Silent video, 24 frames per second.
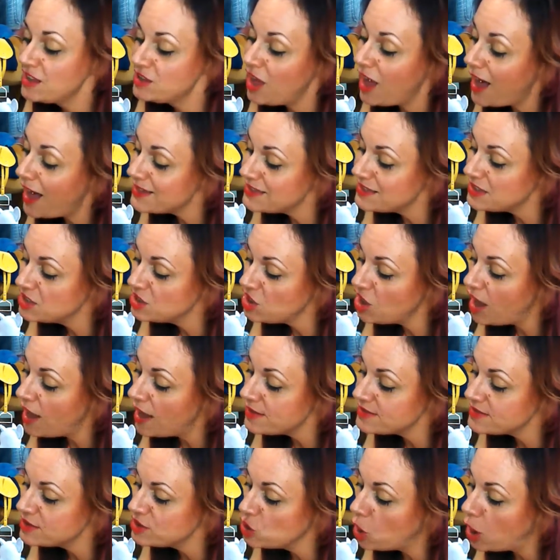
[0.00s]

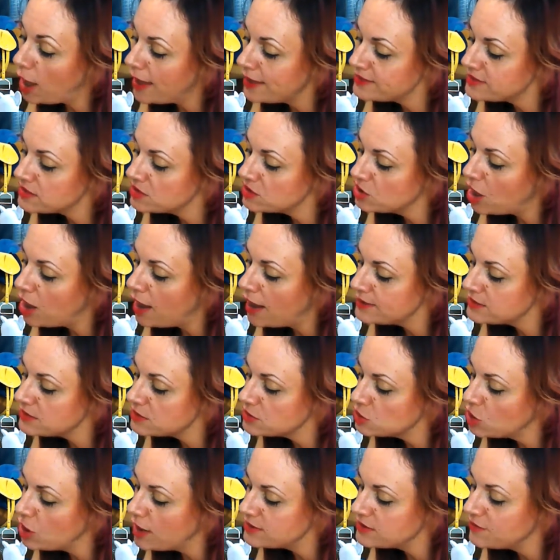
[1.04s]
Lots
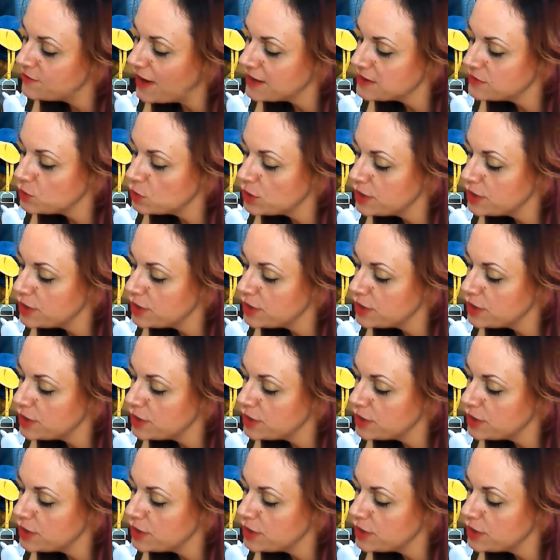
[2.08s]
fast